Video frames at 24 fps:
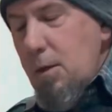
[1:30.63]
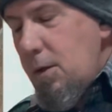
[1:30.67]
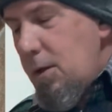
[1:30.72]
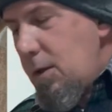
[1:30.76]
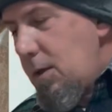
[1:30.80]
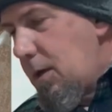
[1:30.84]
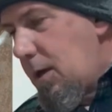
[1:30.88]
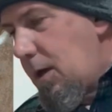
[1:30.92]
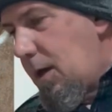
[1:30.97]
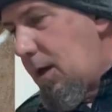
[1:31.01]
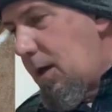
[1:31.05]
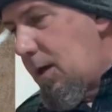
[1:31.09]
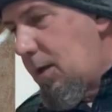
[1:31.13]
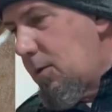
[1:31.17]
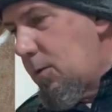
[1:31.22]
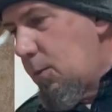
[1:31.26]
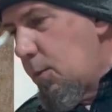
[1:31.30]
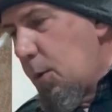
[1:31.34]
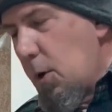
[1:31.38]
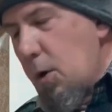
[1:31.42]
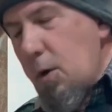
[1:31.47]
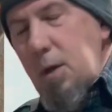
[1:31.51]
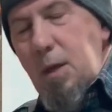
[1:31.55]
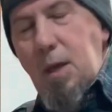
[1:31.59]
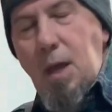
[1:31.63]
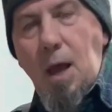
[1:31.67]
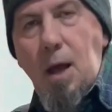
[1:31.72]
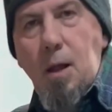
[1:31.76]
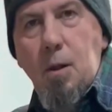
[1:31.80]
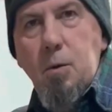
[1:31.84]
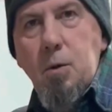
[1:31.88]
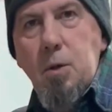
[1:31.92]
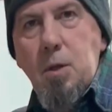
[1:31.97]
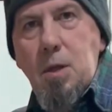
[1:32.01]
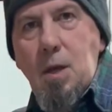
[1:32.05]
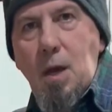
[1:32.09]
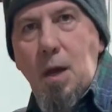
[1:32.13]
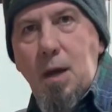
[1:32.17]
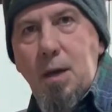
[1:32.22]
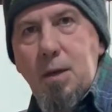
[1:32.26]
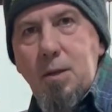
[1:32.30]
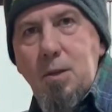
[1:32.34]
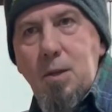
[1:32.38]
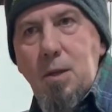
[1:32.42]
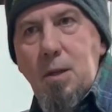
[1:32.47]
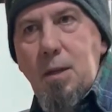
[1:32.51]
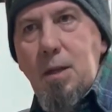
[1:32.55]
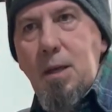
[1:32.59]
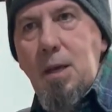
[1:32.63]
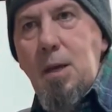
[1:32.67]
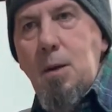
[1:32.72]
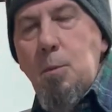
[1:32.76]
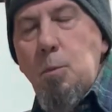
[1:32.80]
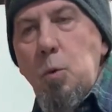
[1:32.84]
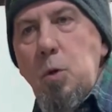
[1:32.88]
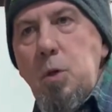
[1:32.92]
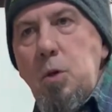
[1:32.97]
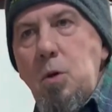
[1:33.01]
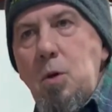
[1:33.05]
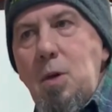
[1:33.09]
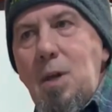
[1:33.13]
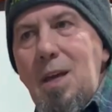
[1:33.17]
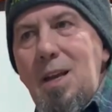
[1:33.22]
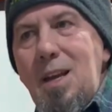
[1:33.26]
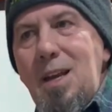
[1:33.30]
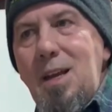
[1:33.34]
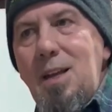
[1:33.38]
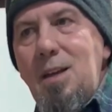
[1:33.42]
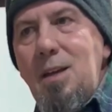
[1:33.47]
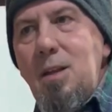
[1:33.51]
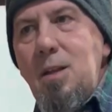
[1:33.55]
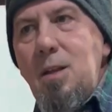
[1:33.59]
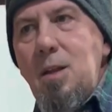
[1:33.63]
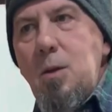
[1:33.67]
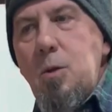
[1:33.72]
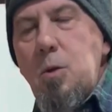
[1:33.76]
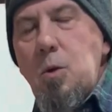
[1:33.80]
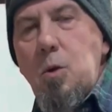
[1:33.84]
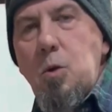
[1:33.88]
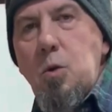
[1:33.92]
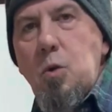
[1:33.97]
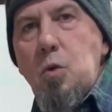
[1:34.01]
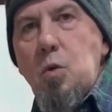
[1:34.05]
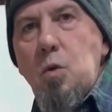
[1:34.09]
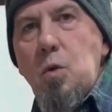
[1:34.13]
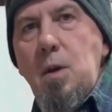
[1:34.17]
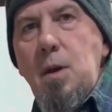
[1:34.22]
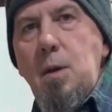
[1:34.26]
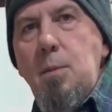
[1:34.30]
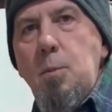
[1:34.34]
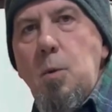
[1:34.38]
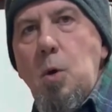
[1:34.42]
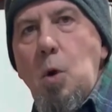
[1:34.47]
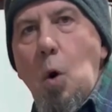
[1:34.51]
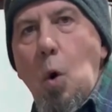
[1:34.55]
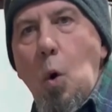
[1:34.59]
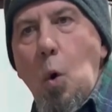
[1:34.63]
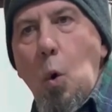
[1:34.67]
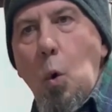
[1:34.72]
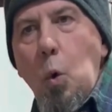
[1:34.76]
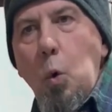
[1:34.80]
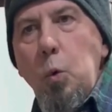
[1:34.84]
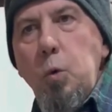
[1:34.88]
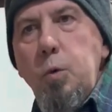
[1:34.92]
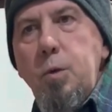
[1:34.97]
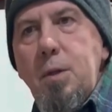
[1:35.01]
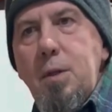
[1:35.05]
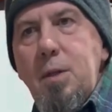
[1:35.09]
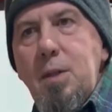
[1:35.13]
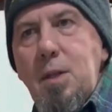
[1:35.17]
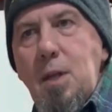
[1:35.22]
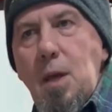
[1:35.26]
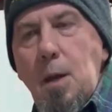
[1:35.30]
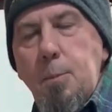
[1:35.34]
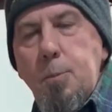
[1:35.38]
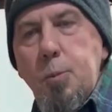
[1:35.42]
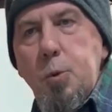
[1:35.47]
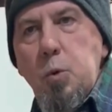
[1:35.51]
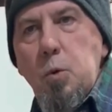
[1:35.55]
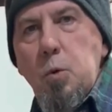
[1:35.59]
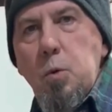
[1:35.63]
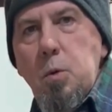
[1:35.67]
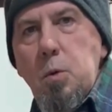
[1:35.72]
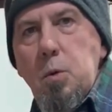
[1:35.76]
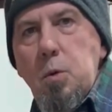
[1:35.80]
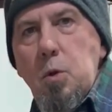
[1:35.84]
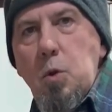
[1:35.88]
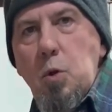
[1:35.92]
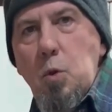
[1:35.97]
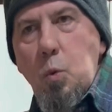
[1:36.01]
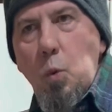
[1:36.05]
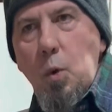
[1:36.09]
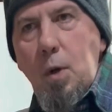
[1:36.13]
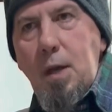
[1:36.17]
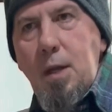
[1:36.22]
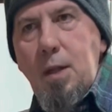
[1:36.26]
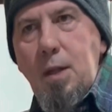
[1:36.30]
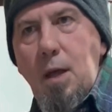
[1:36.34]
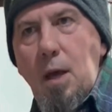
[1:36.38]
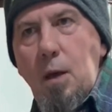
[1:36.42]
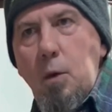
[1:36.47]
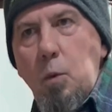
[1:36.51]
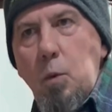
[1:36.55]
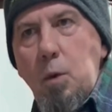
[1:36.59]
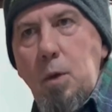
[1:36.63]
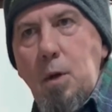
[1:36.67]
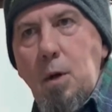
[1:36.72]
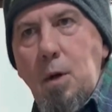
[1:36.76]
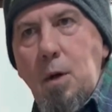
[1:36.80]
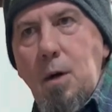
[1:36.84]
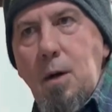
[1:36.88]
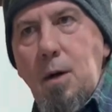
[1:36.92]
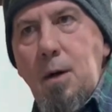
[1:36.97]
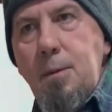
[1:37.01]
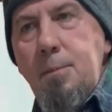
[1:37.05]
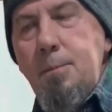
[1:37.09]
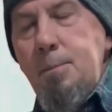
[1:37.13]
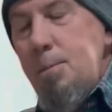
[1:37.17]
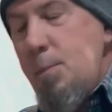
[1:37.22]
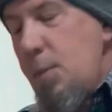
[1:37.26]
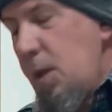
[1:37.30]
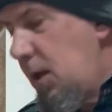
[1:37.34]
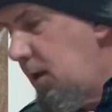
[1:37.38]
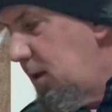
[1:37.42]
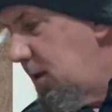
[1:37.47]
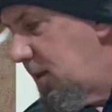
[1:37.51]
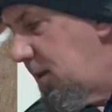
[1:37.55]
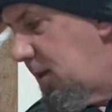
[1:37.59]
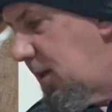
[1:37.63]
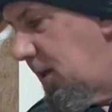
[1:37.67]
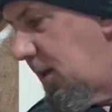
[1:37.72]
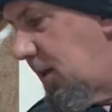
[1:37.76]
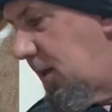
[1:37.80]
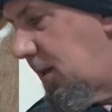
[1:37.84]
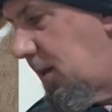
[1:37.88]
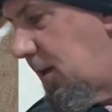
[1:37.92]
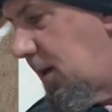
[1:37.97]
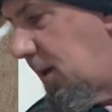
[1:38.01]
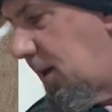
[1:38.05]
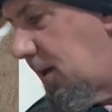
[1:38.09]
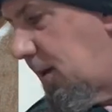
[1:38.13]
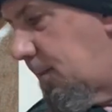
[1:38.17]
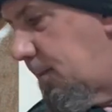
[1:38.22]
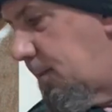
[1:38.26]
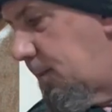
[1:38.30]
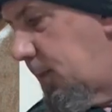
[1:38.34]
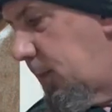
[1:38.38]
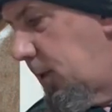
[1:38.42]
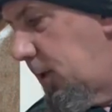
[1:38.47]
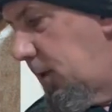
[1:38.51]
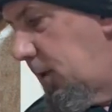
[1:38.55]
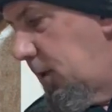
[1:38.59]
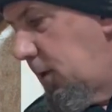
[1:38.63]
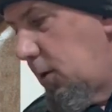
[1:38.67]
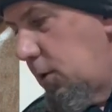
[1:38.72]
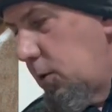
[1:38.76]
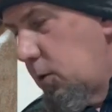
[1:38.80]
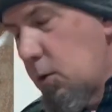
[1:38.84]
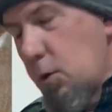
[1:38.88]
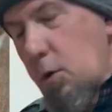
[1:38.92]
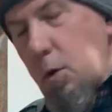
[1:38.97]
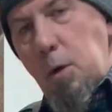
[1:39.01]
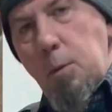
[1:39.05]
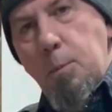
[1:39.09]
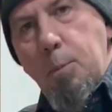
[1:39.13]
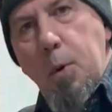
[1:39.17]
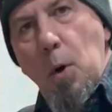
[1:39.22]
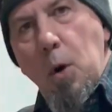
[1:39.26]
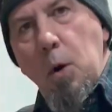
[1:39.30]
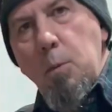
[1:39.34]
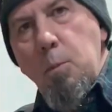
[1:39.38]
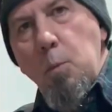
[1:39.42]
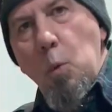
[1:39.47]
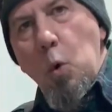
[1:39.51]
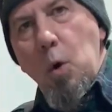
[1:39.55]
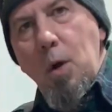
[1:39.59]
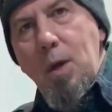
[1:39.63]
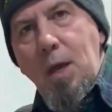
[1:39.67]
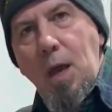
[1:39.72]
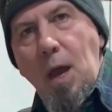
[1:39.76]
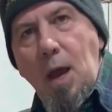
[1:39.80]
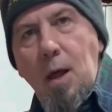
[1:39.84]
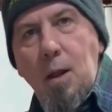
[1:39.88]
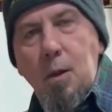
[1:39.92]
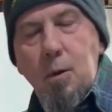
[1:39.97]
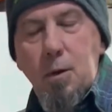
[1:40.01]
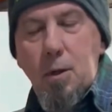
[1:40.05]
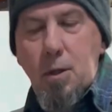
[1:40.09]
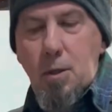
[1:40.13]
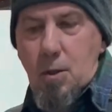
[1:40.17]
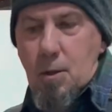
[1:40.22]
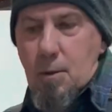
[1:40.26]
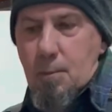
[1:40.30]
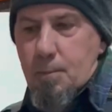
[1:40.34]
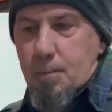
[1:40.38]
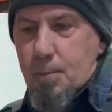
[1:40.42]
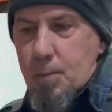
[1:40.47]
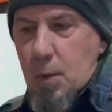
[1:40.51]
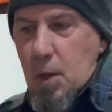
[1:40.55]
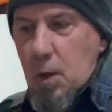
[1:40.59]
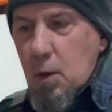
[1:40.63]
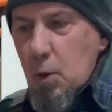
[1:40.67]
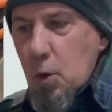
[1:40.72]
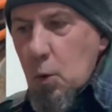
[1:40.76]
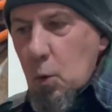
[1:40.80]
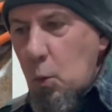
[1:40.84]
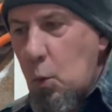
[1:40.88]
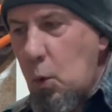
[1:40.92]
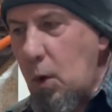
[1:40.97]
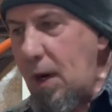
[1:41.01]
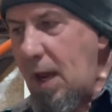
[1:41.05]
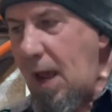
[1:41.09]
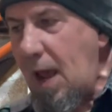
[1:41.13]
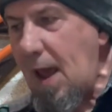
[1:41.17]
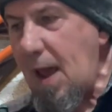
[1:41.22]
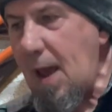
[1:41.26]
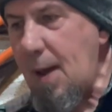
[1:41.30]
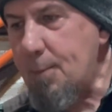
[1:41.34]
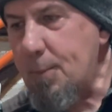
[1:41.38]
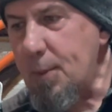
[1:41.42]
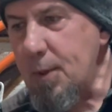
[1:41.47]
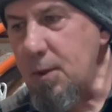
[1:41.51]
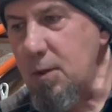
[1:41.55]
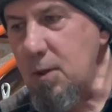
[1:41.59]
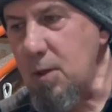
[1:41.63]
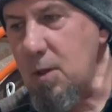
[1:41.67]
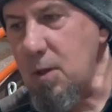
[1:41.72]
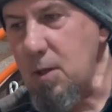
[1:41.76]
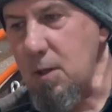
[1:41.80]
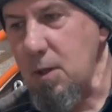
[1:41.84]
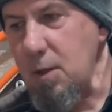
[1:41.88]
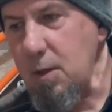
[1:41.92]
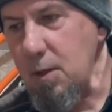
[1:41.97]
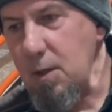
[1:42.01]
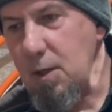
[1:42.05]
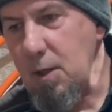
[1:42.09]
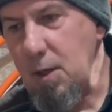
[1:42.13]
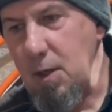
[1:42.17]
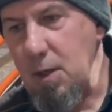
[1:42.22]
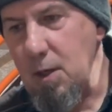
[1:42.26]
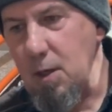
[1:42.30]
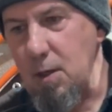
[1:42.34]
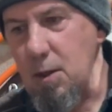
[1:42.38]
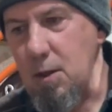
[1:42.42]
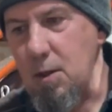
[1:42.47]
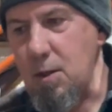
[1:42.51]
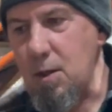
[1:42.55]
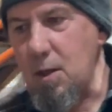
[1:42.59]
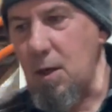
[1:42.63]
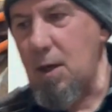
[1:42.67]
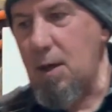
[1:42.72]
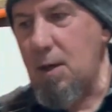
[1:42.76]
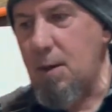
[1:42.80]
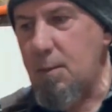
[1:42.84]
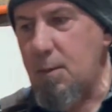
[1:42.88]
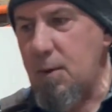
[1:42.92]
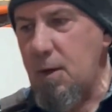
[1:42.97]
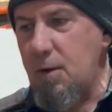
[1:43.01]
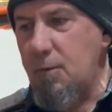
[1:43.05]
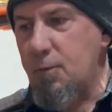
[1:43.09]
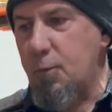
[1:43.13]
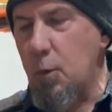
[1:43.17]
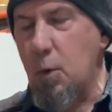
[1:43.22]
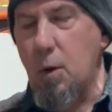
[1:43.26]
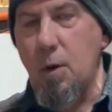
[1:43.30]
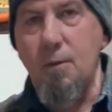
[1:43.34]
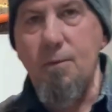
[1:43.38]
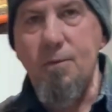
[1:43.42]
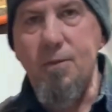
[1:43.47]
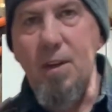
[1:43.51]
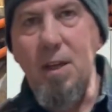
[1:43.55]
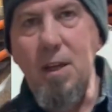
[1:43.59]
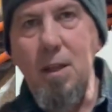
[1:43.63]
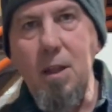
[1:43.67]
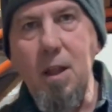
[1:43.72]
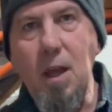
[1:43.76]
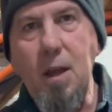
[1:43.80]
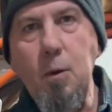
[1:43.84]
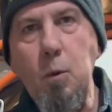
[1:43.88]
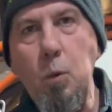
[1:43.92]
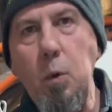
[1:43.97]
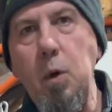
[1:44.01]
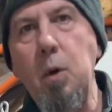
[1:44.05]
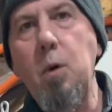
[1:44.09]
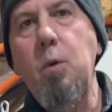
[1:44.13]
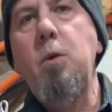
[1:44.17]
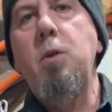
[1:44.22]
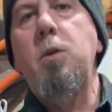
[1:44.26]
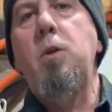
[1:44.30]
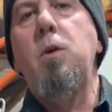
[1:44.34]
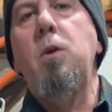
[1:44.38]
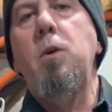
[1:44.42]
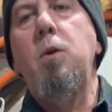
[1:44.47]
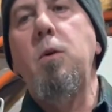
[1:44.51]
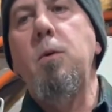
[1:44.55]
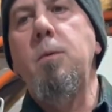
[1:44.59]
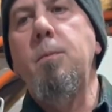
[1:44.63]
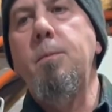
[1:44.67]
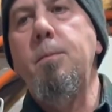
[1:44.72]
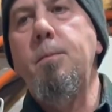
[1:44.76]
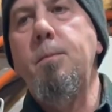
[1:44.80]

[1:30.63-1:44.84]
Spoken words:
They're burning calories constantly. And when you get into this extreme cold temperature swing like we are, then they're going to burn more calories. What happens is if we're going to feed like we always do,